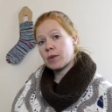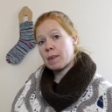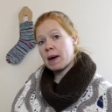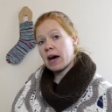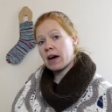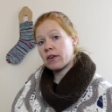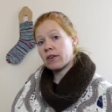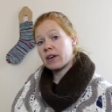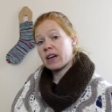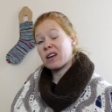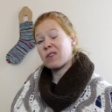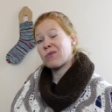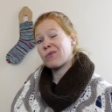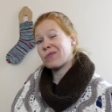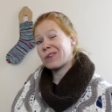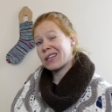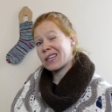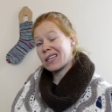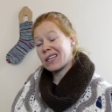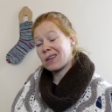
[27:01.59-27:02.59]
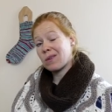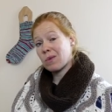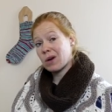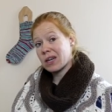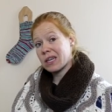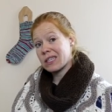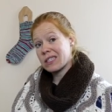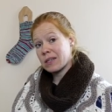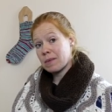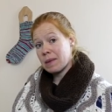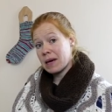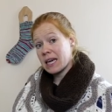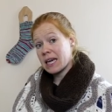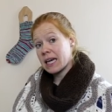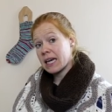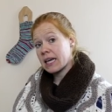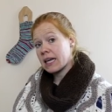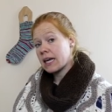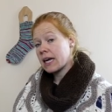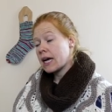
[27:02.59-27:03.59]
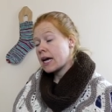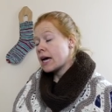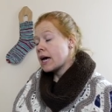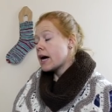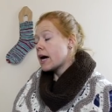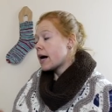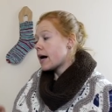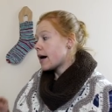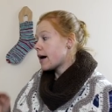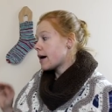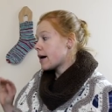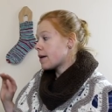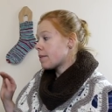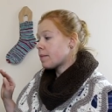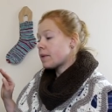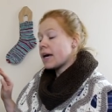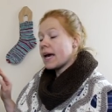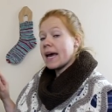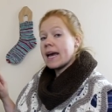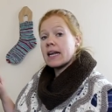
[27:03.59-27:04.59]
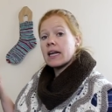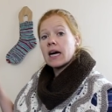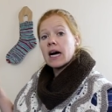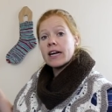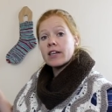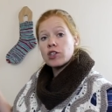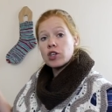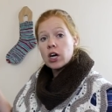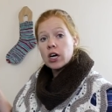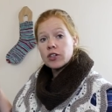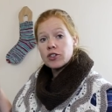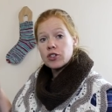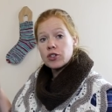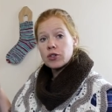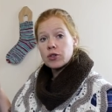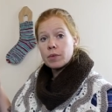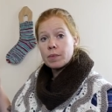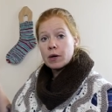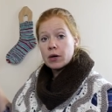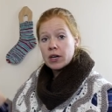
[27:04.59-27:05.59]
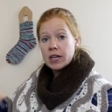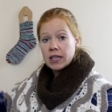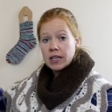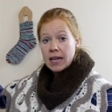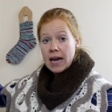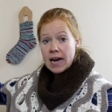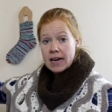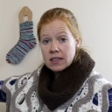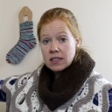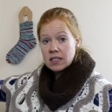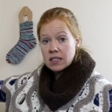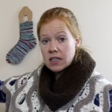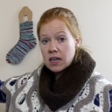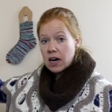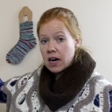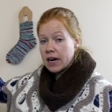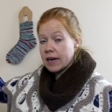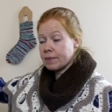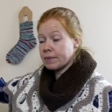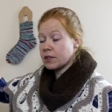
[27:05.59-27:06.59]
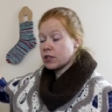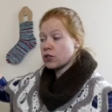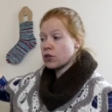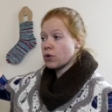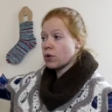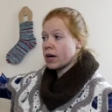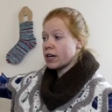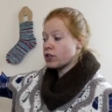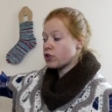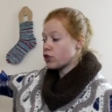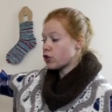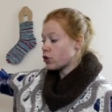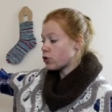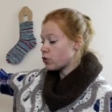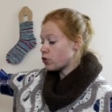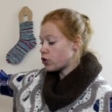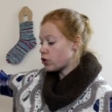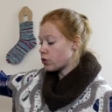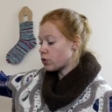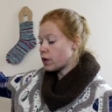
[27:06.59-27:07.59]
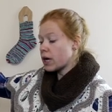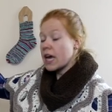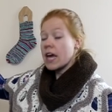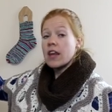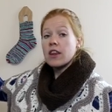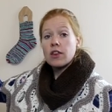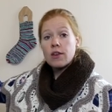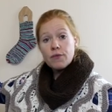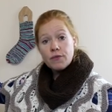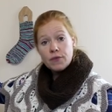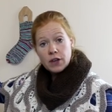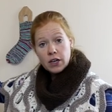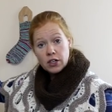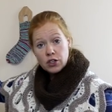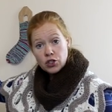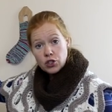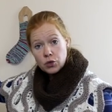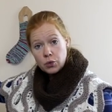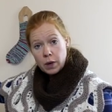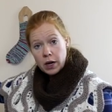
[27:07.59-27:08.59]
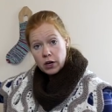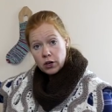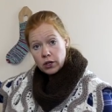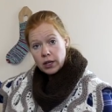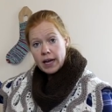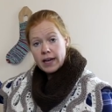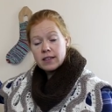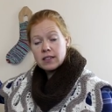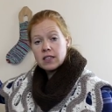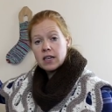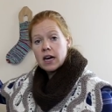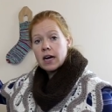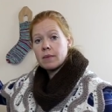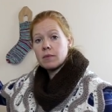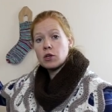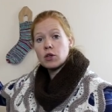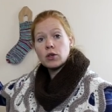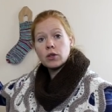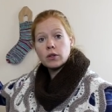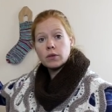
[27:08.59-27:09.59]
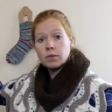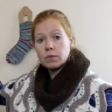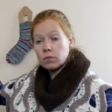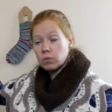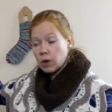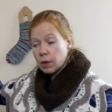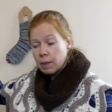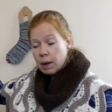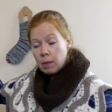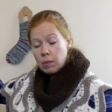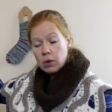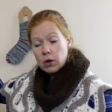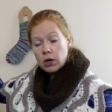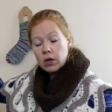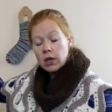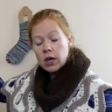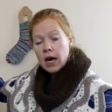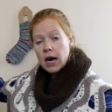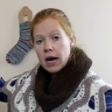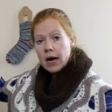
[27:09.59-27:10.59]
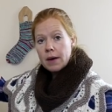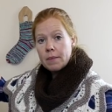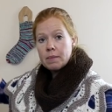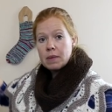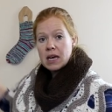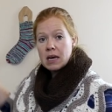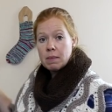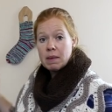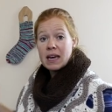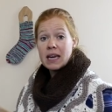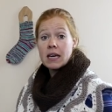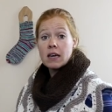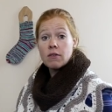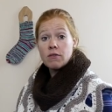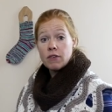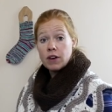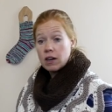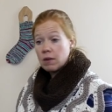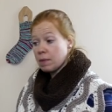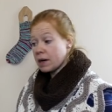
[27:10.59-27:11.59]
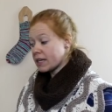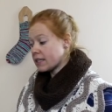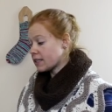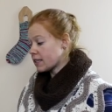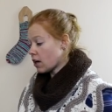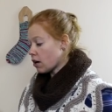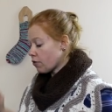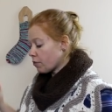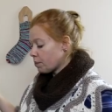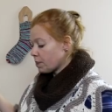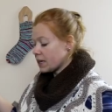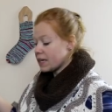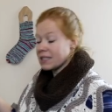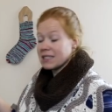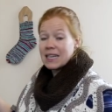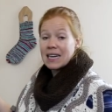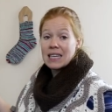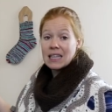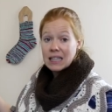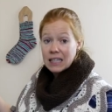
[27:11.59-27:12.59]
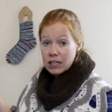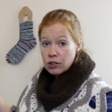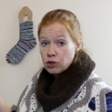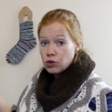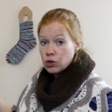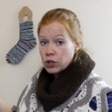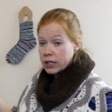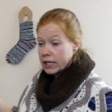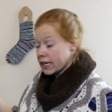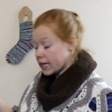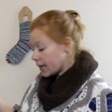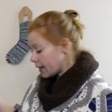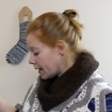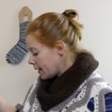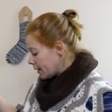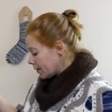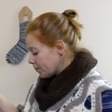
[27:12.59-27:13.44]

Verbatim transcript: the pattern, I really wanted to make it. Um, and I talked to you about it last time. So I showed you the finished sweater last time. You'll remember uh, me making fun of myself because I literally